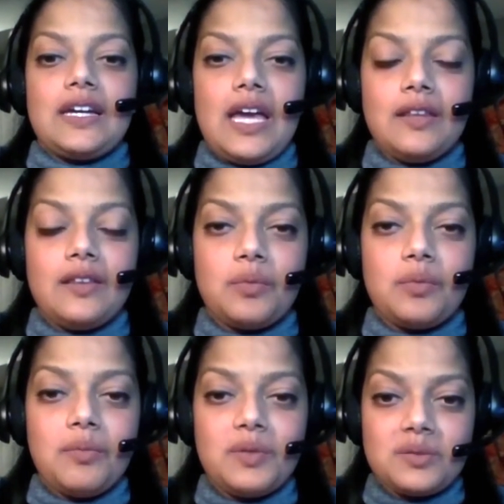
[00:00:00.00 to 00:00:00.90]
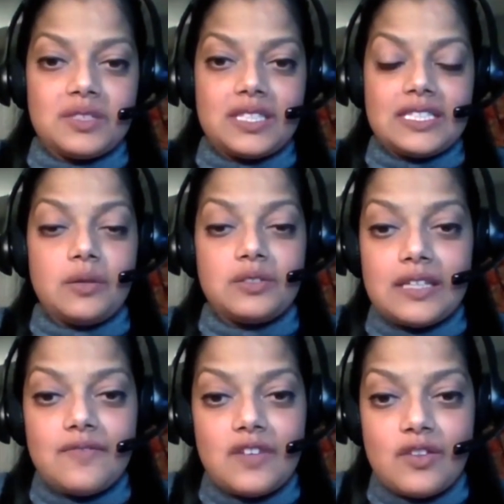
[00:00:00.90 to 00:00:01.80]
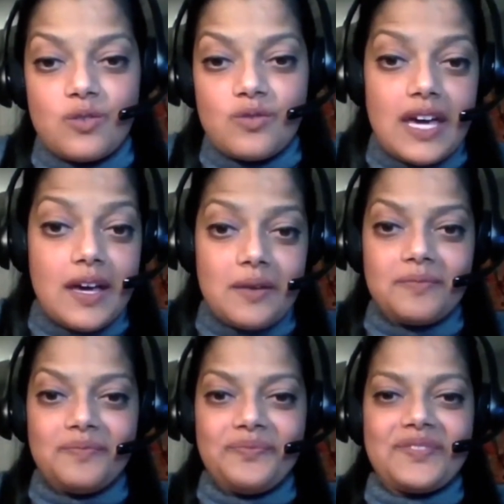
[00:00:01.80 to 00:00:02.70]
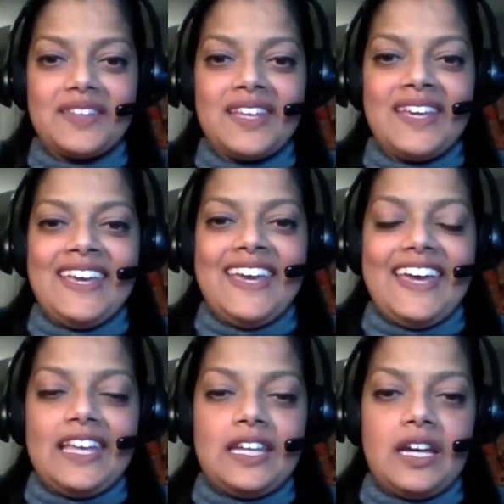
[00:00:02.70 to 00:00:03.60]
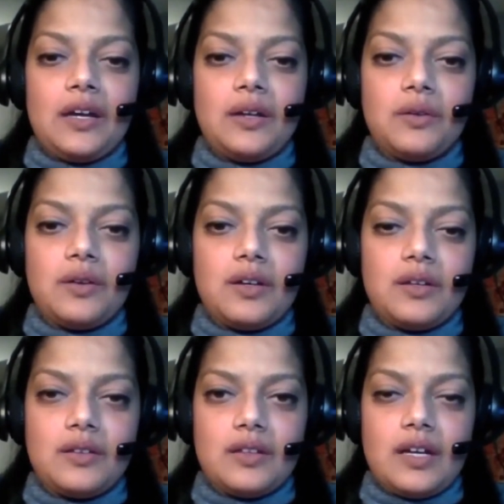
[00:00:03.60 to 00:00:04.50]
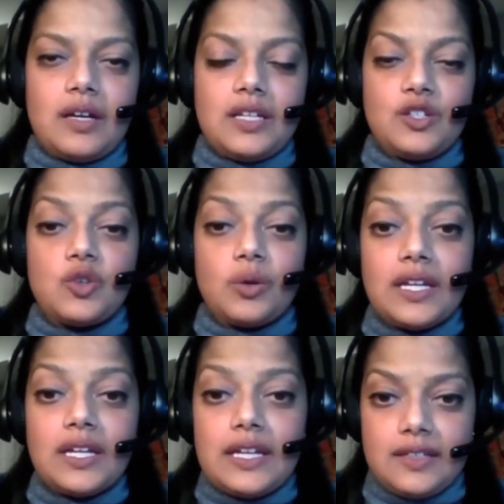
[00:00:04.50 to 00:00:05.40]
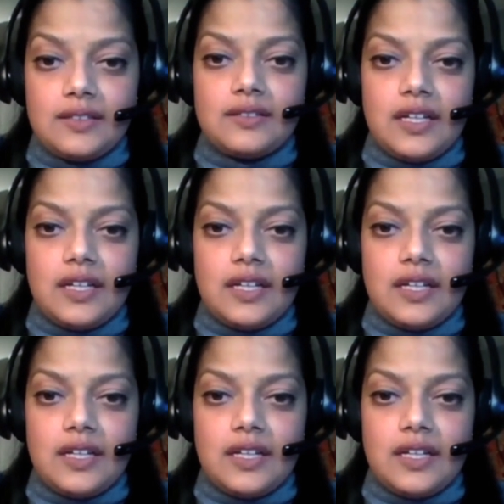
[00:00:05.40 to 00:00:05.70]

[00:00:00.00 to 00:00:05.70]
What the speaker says: And the purpose was because I was living through them, and I enjoyed it.